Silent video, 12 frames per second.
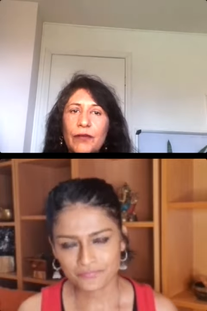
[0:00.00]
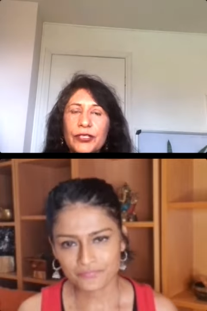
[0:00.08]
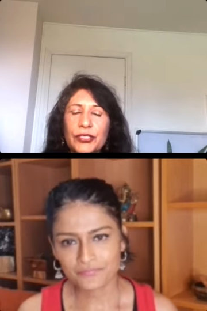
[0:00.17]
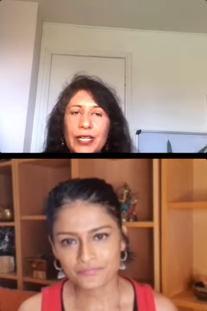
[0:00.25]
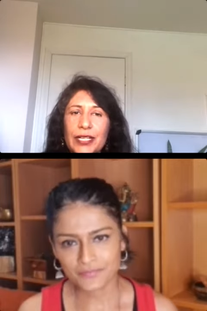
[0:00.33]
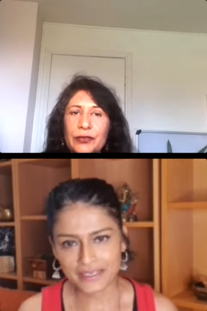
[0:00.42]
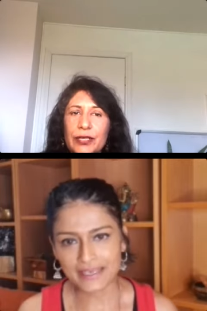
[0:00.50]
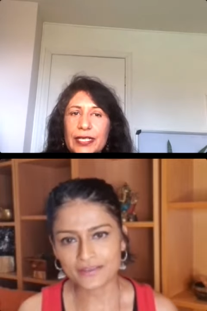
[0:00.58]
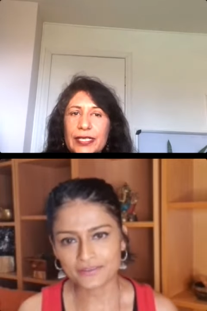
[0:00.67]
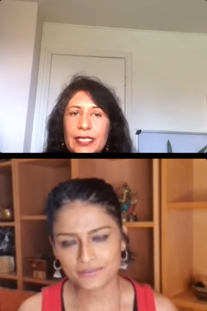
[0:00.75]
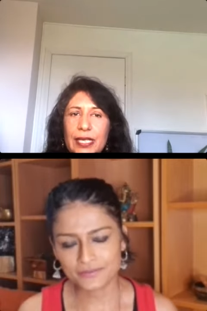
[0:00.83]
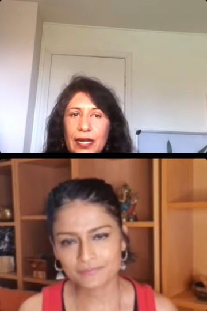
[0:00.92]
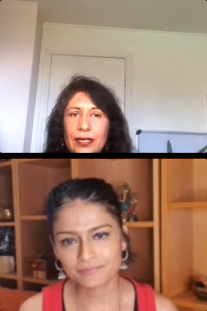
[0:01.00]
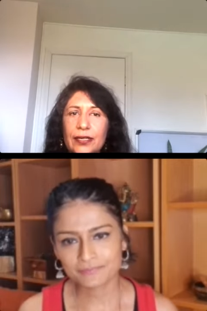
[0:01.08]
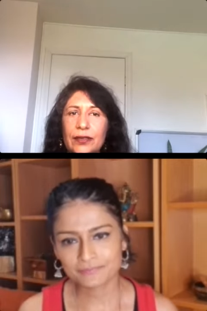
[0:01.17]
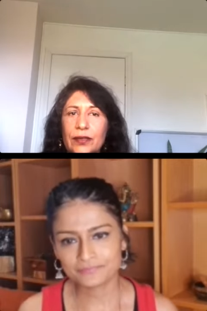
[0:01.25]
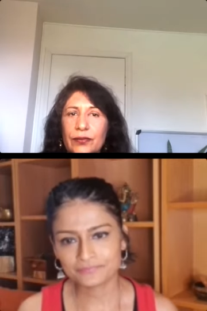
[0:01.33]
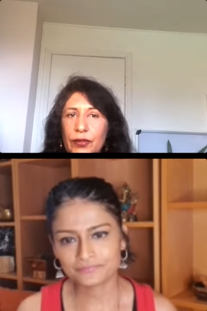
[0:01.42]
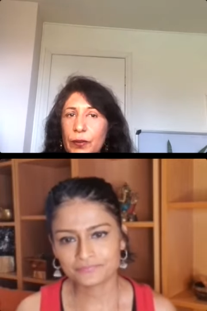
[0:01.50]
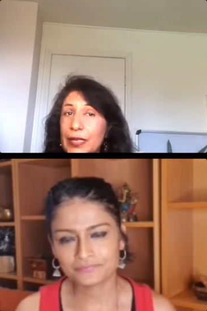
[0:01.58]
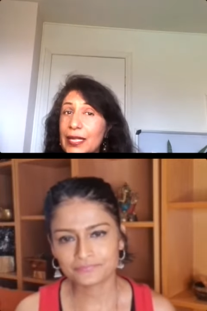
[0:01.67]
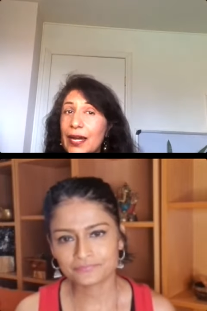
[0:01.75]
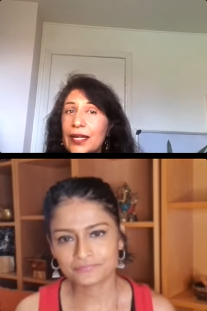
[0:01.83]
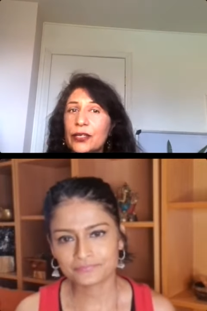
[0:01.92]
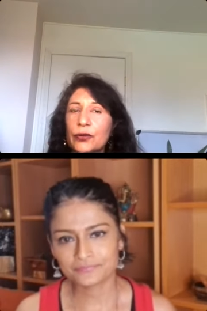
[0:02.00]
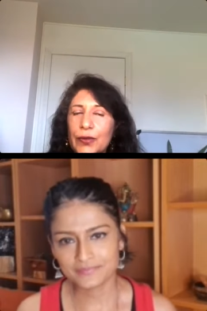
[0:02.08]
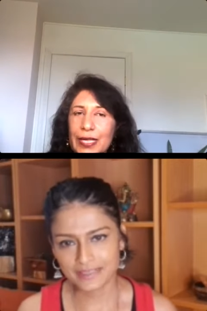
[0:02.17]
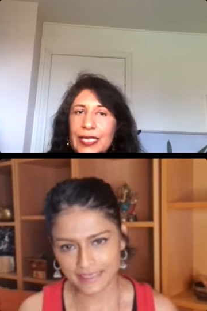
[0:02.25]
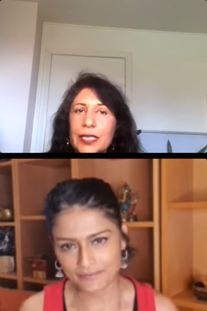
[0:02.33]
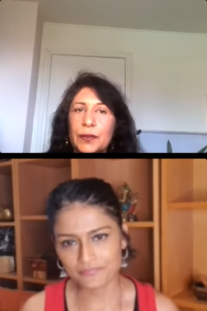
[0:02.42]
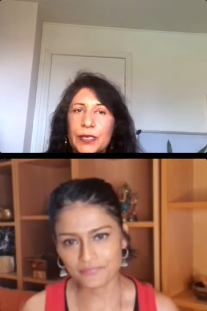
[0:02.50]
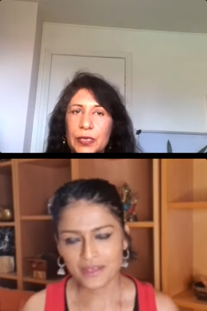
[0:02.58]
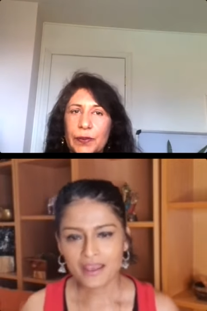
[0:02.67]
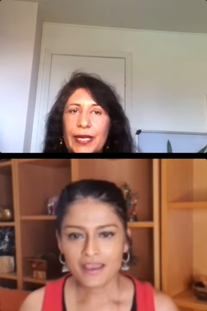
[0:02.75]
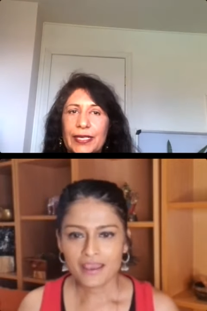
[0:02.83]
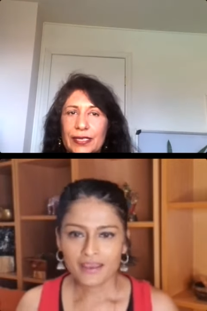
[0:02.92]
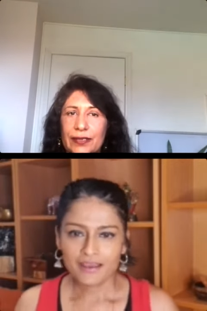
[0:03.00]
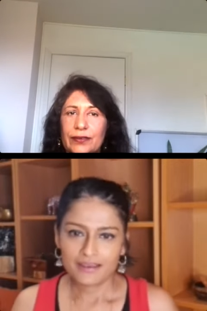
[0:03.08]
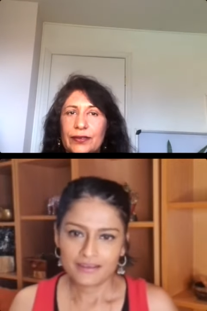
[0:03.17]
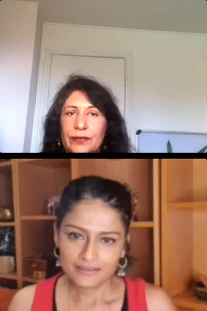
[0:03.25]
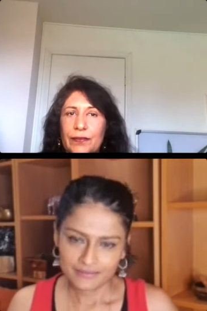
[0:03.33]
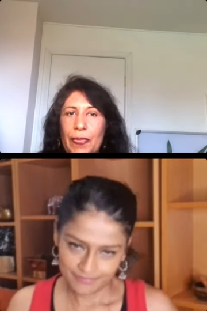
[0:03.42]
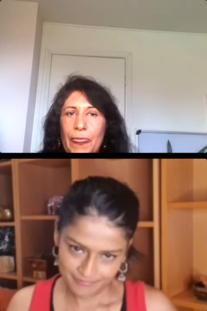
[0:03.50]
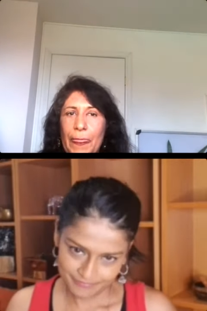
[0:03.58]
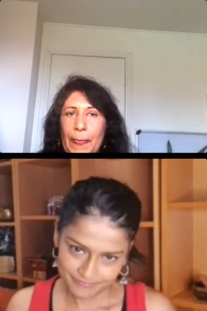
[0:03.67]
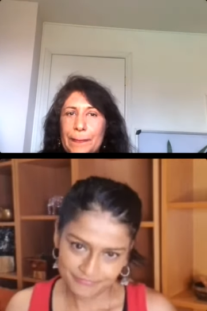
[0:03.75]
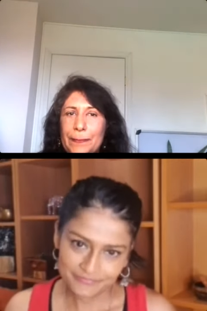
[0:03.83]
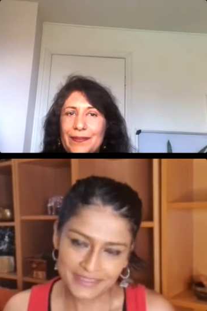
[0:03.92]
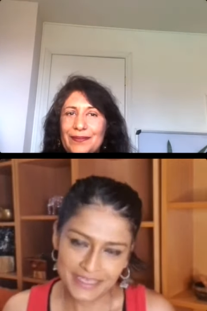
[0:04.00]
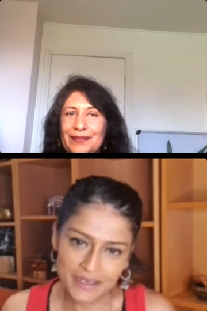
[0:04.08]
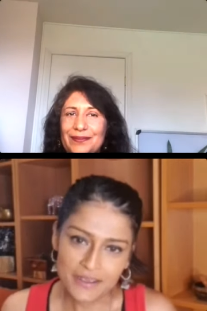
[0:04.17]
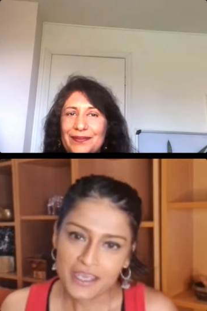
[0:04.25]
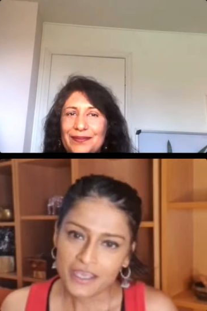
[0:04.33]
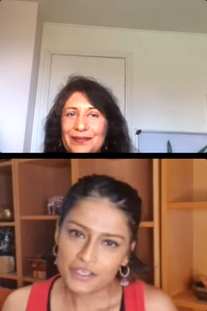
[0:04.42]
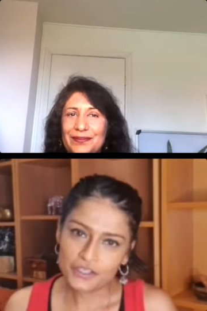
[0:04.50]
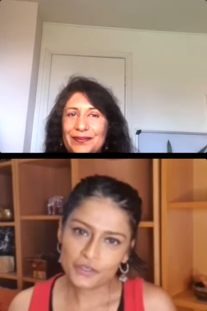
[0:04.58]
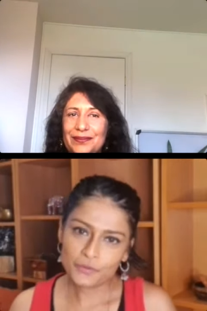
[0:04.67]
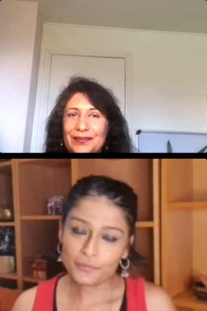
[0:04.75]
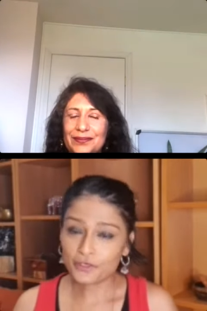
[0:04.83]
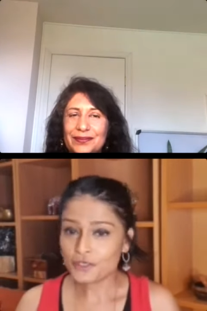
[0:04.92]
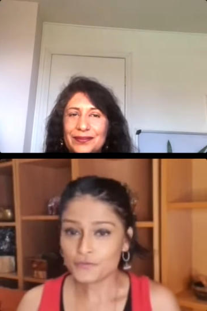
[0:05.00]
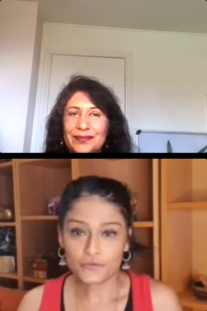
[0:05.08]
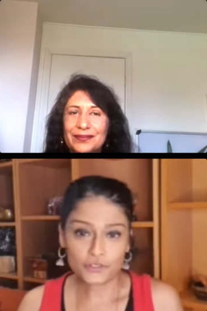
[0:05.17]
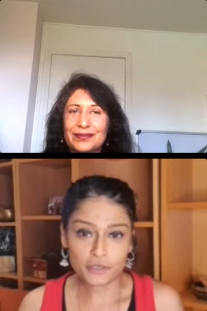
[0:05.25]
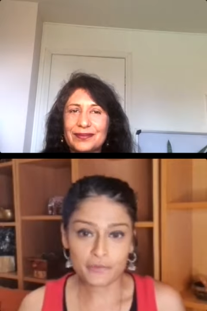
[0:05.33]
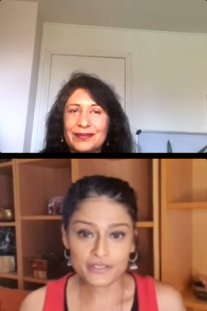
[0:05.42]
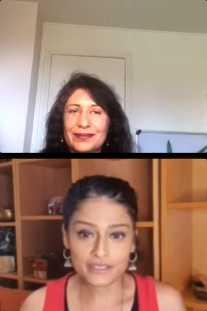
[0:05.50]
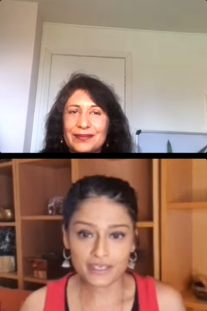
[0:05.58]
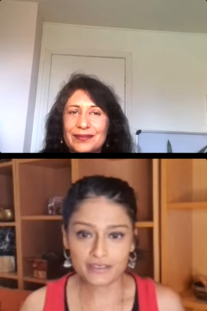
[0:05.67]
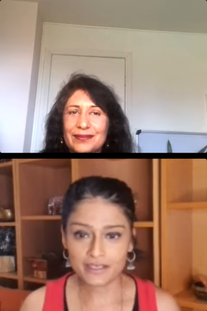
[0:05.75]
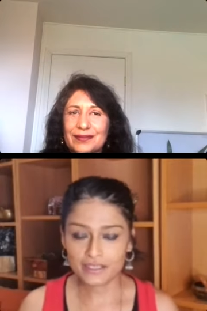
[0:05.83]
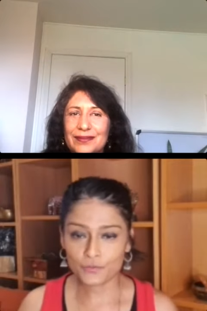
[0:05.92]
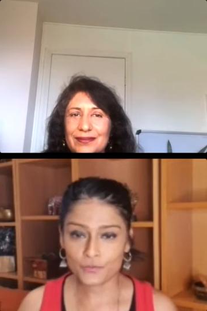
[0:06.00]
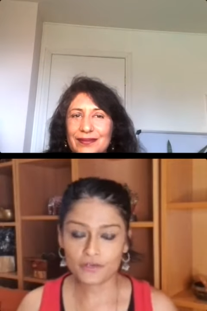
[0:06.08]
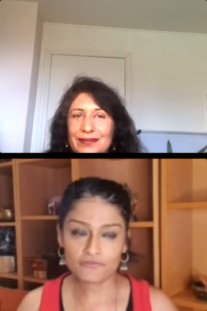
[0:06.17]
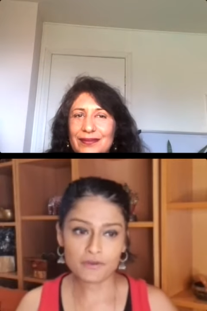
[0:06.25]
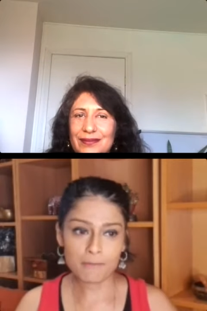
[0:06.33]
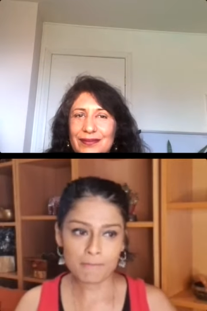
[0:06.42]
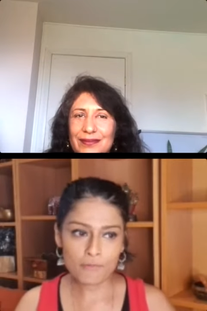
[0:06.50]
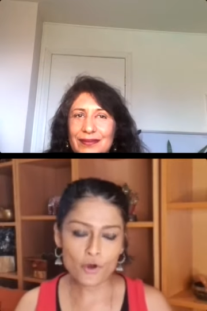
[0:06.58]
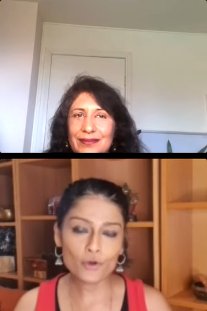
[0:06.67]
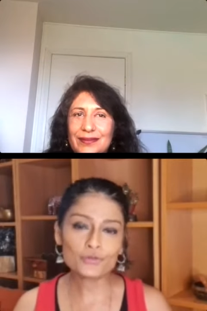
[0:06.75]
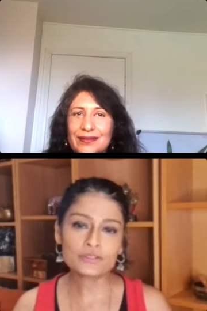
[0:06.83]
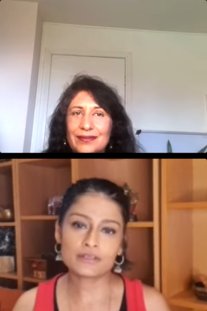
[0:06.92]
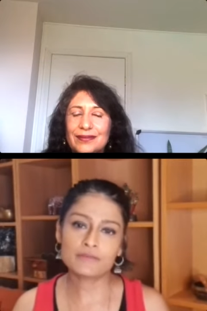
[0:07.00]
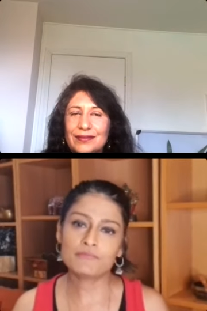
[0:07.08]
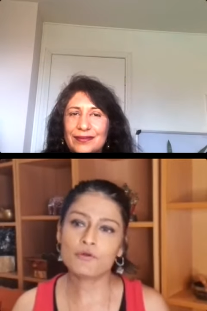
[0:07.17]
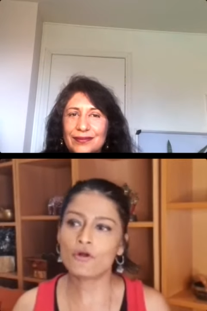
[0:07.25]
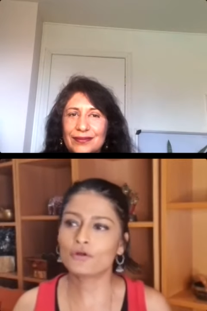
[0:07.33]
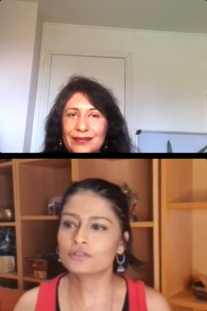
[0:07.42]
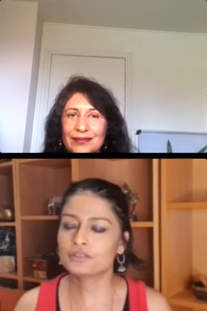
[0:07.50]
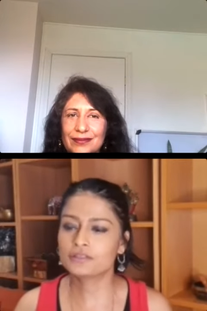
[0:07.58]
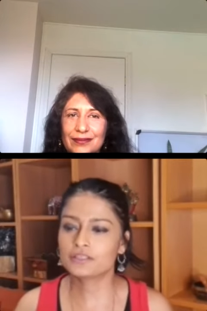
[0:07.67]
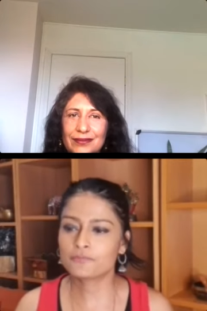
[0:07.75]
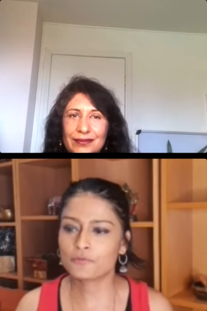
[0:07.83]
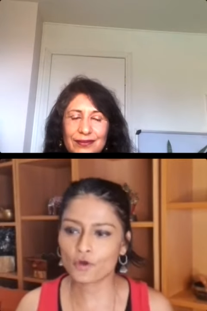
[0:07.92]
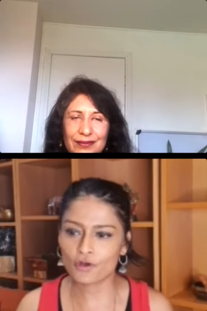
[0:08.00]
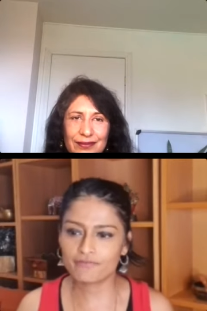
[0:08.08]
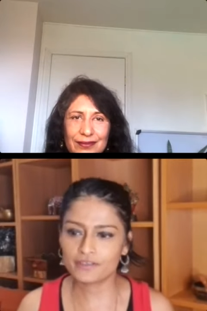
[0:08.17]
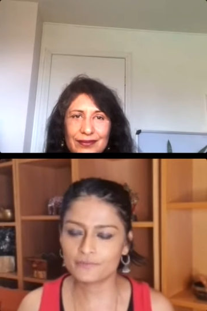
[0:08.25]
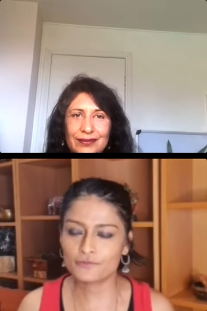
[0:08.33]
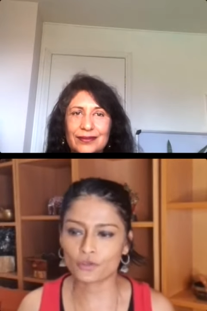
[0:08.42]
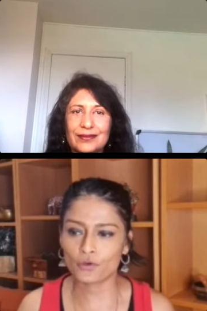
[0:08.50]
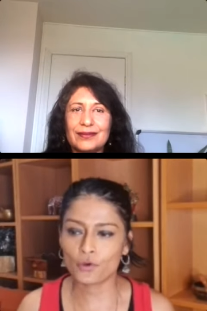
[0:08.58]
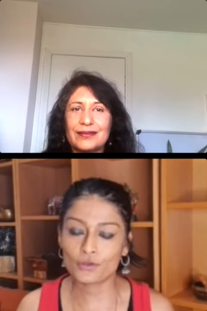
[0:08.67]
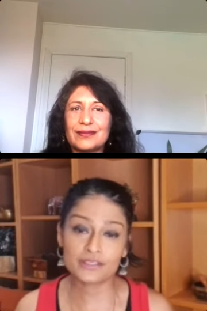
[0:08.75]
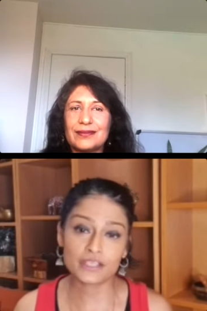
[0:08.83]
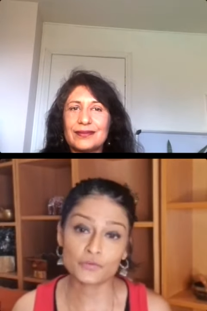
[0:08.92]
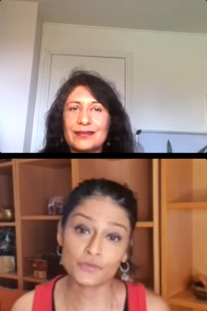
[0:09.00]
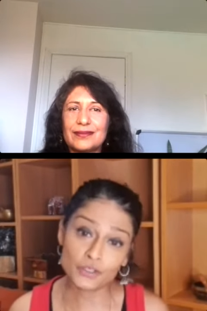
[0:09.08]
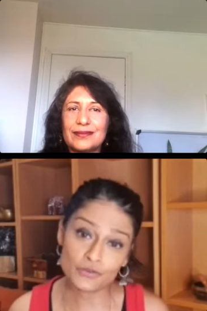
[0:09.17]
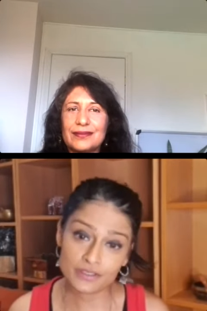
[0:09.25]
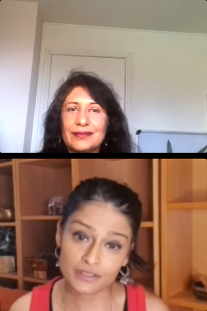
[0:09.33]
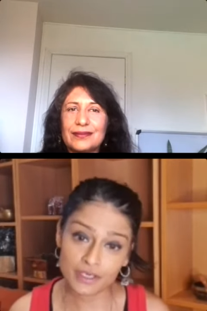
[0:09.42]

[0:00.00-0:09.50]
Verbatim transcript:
Speaker 1: would you
Speaker 2: like
Speaker 1: to get started from an Ayurvedic perspective?
Speaker 2: Yeah, you know, because we talk about skin health, one of the most important proverbs or quotes that we use in